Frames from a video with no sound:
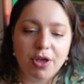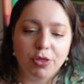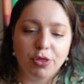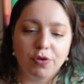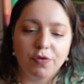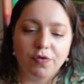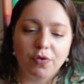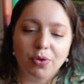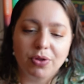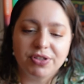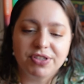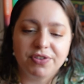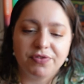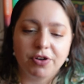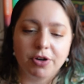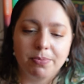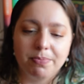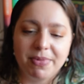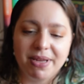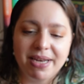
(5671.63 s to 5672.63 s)
The folds of
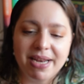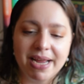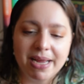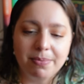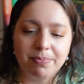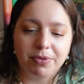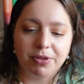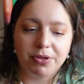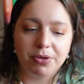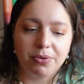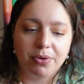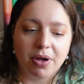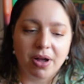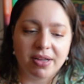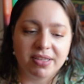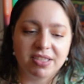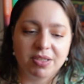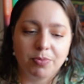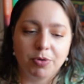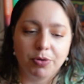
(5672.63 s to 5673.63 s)
her midnight blue
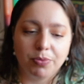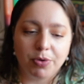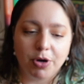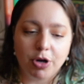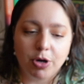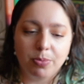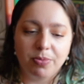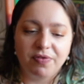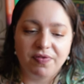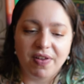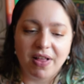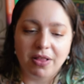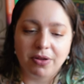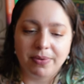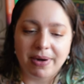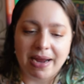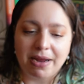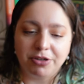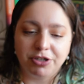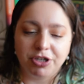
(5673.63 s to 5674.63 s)
gossamer robe fell
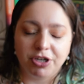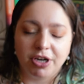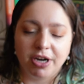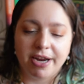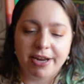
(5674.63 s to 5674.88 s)
around her,